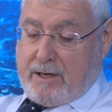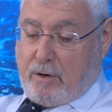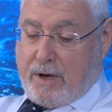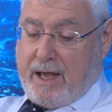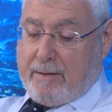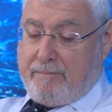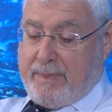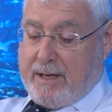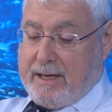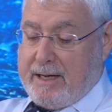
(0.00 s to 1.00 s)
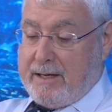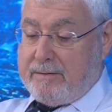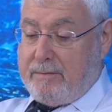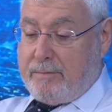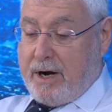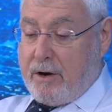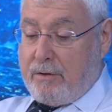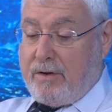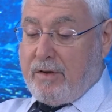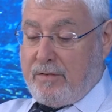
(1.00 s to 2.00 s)
Okay,
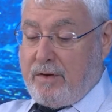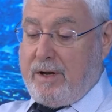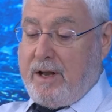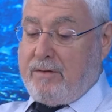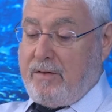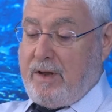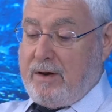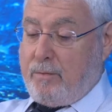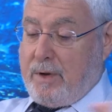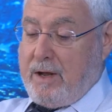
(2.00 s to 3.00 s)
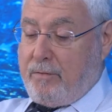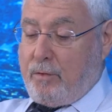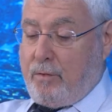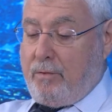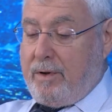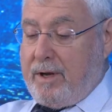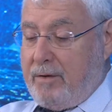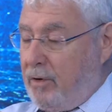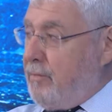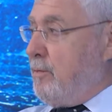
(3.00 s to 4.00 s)
priorities are still, as I said, we have to
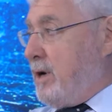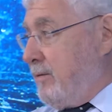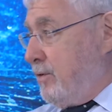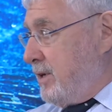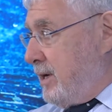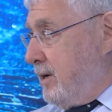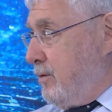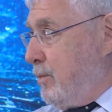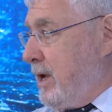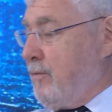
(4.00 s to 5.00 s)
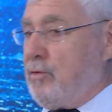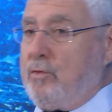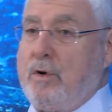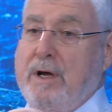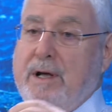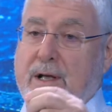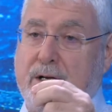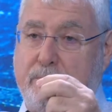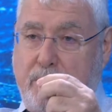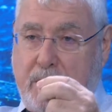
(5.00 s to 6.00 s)
involve the private sector, we have to
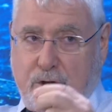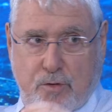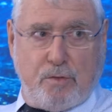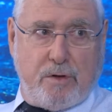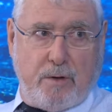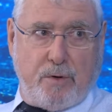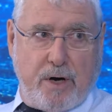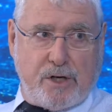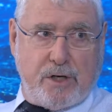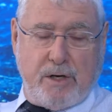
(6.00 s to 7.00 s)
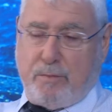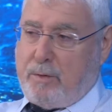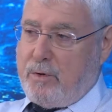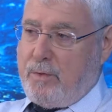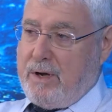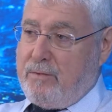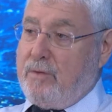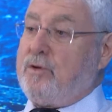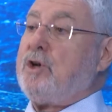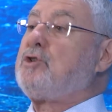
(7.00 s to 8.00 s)
ensure the operation in a proper way, we
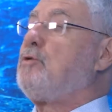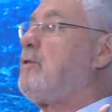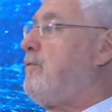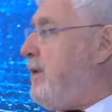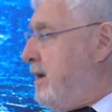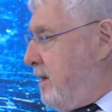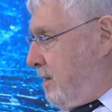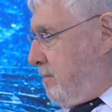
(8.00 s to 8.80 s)
have to ensure the funding